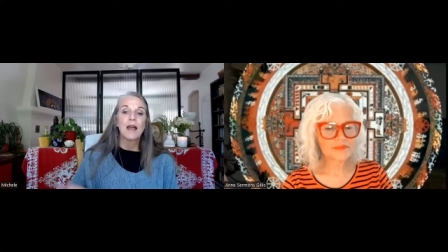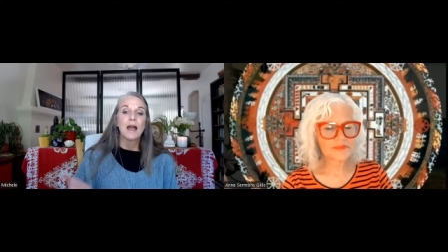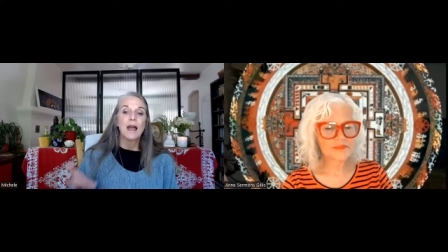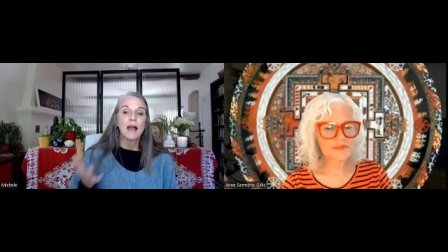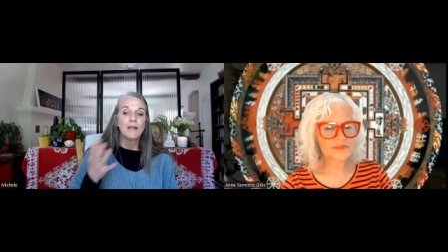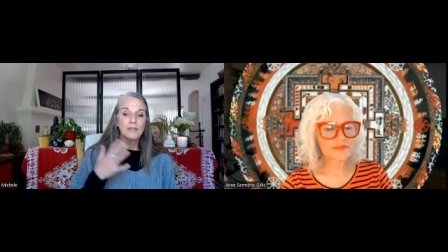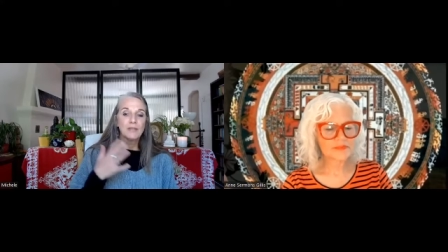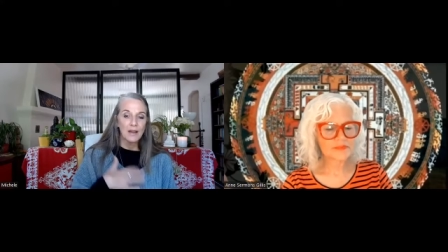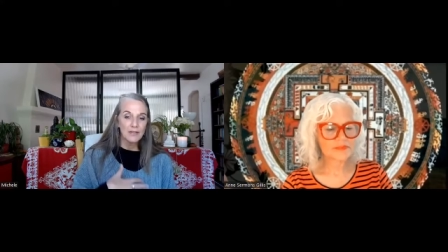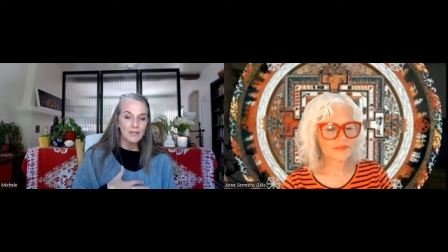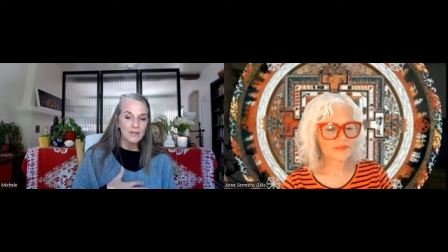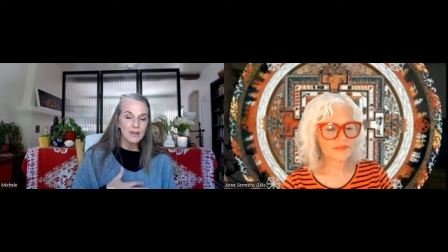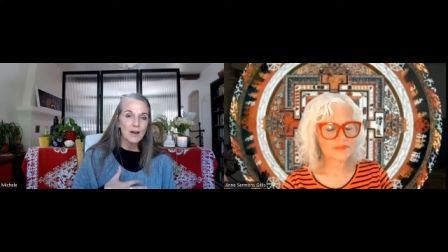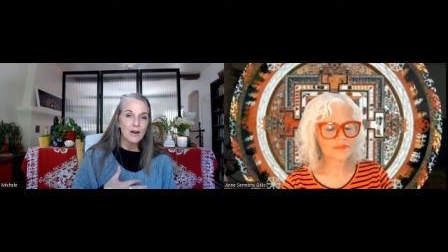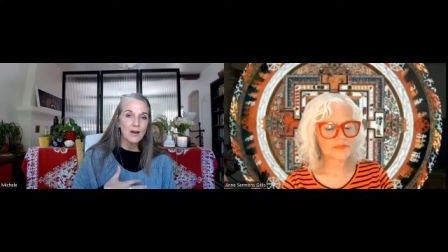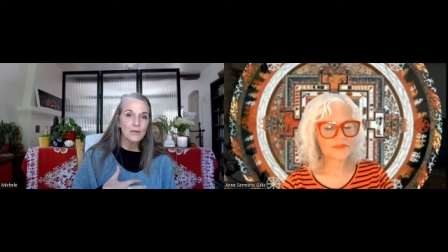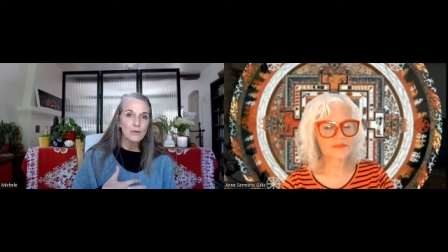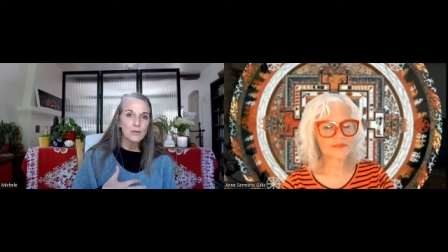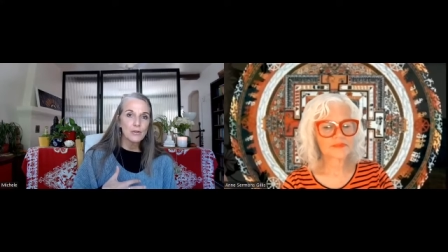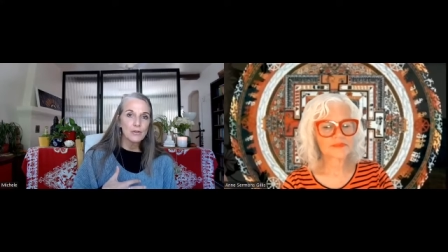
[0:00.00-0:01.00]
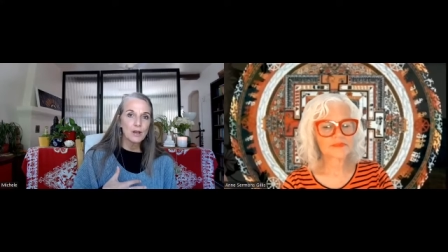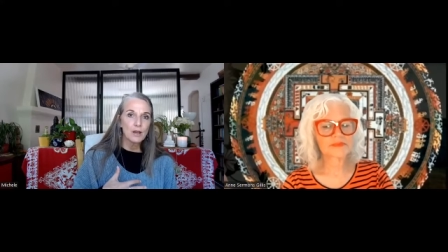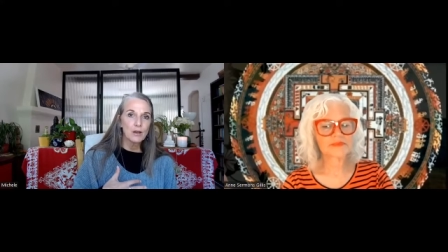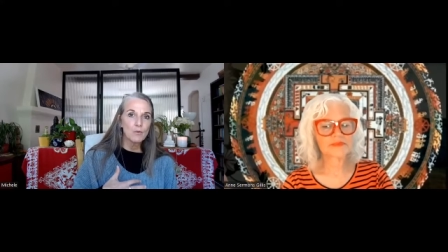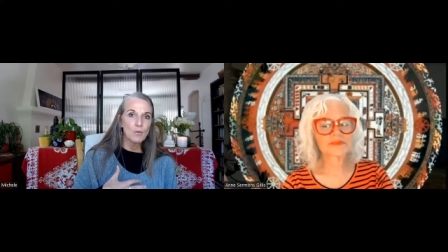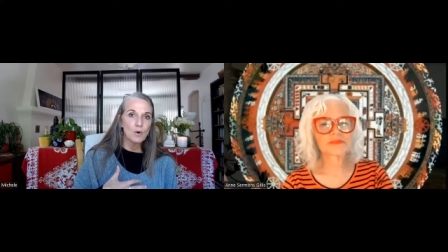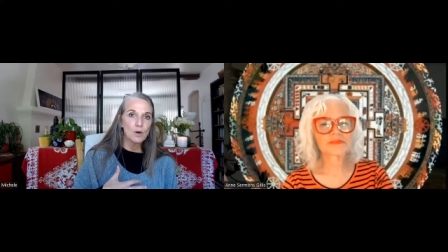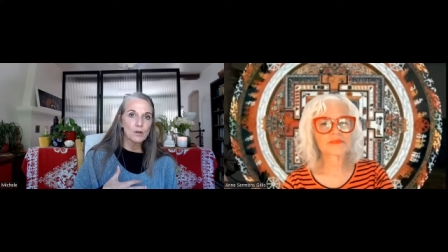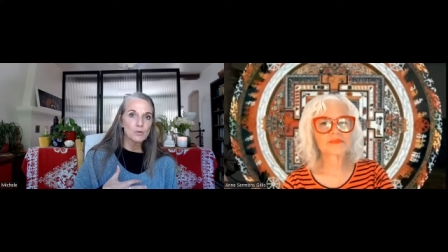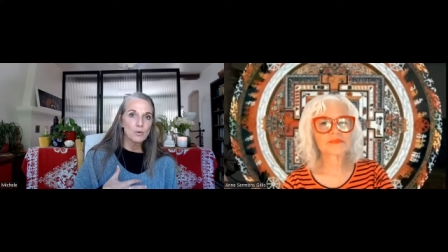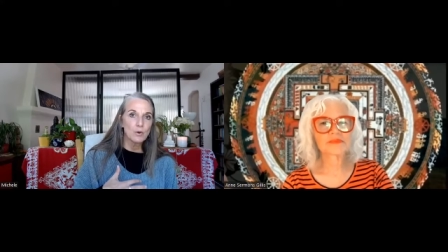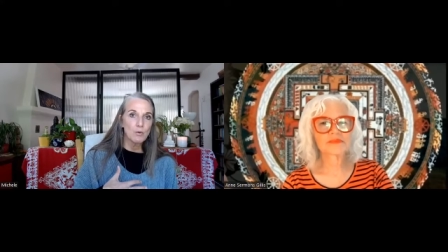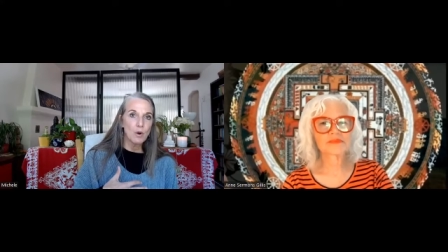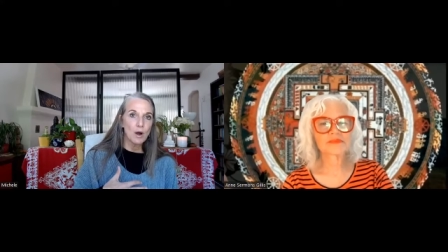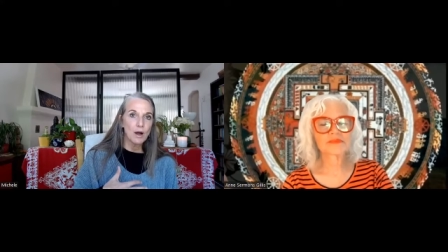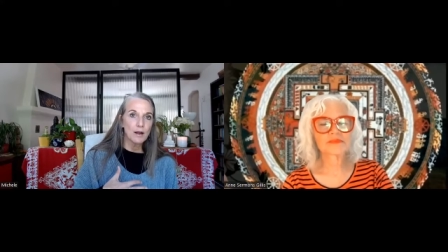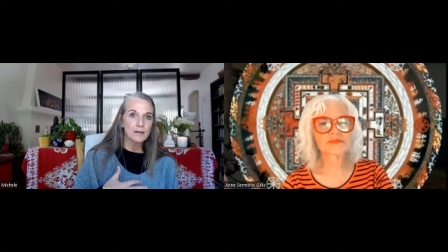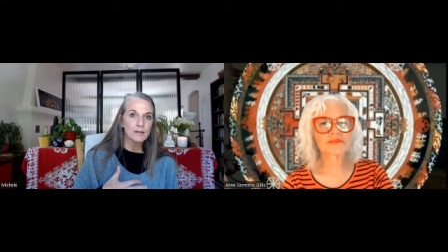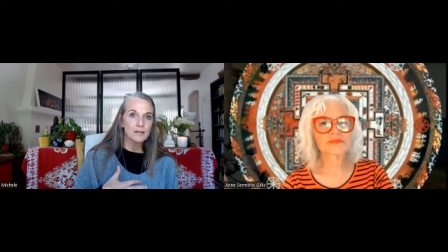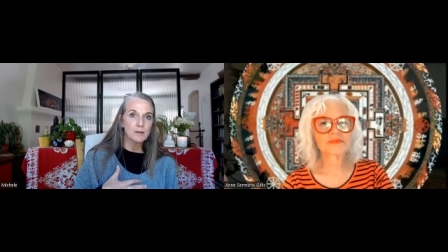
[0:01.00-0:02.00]
And then the other thing was we
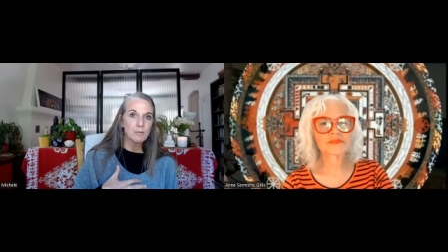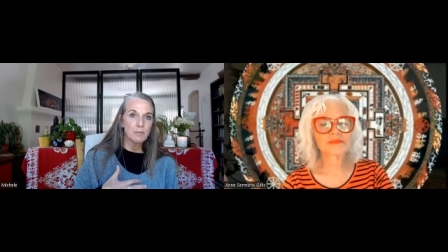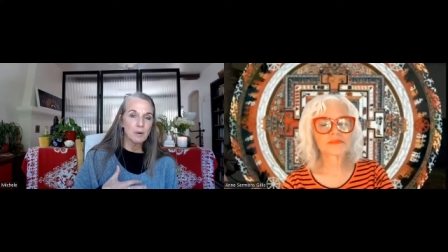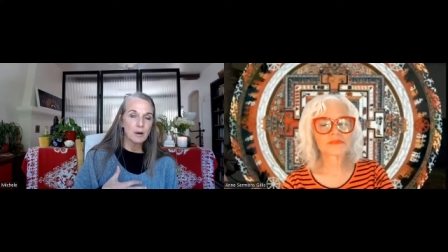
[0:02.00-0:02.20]
wanted to